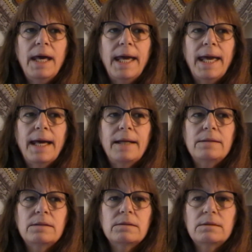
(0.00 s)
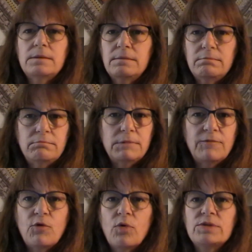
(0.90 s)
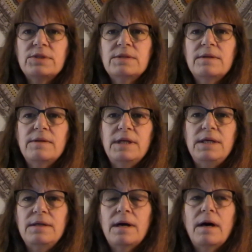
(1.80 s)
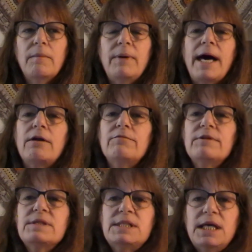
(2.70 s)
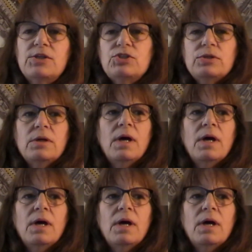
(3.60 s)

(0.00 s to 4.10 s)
and, of course, the pattern for the stitch.